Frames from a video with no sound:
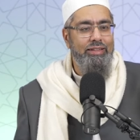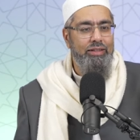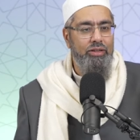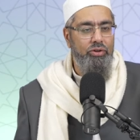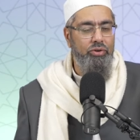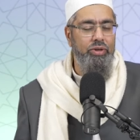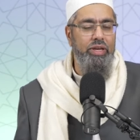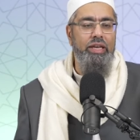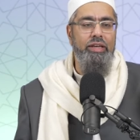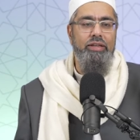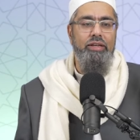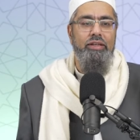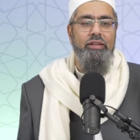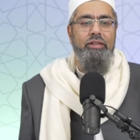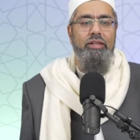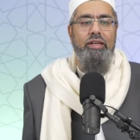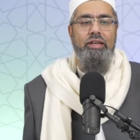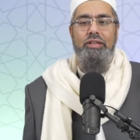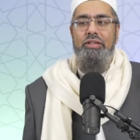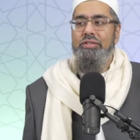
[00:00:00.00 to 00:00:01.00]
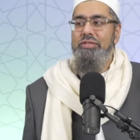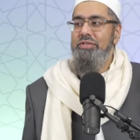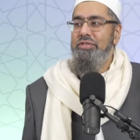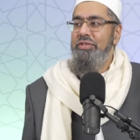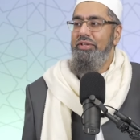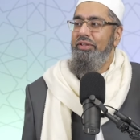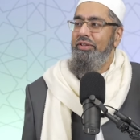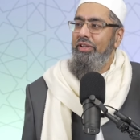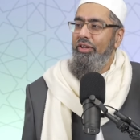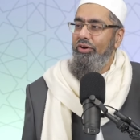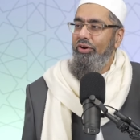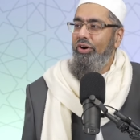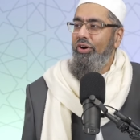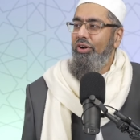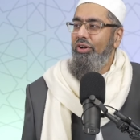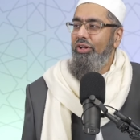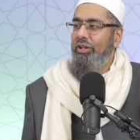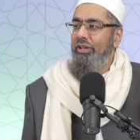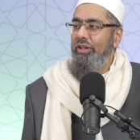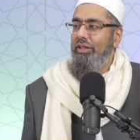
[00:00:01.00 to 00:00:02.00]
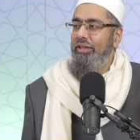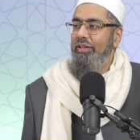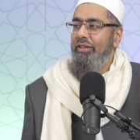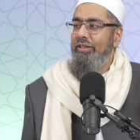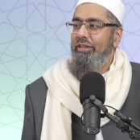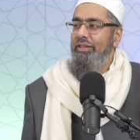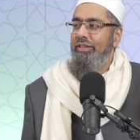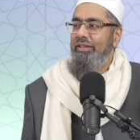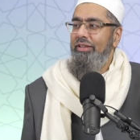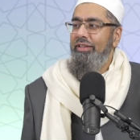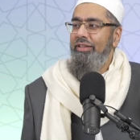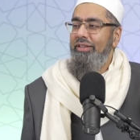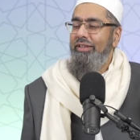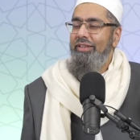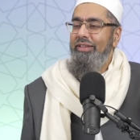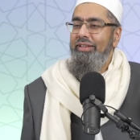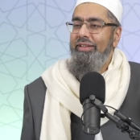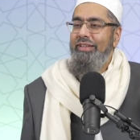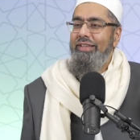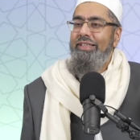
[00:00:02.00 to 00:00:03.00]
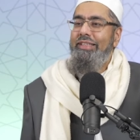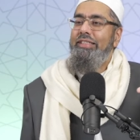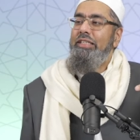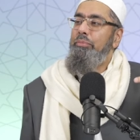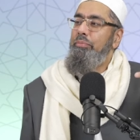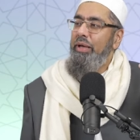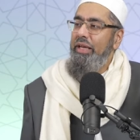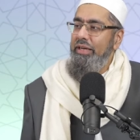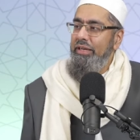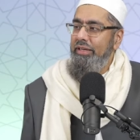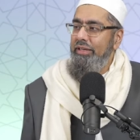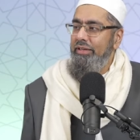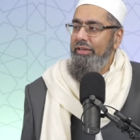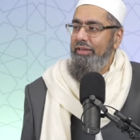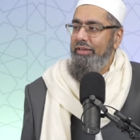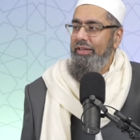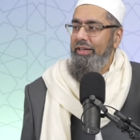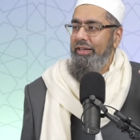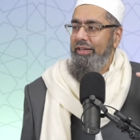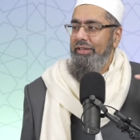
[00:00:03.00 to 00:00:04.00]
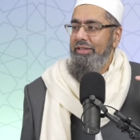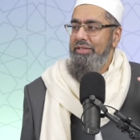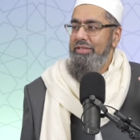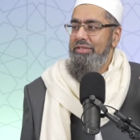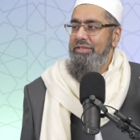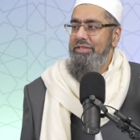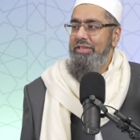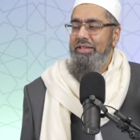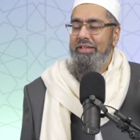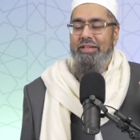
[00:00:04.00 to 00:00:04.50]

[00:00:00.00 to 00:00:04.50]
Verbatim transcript: created things. They're all dependent things.